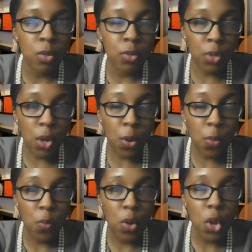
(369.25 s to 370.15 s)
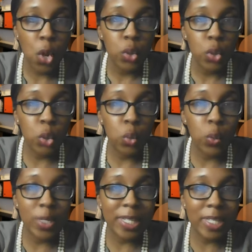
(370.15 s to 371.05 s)
So, to
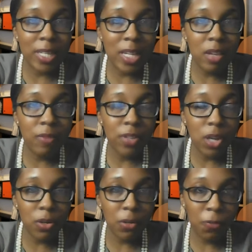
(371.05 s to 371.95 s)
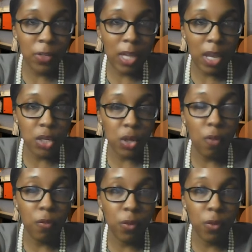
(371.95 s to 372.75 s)
receive notification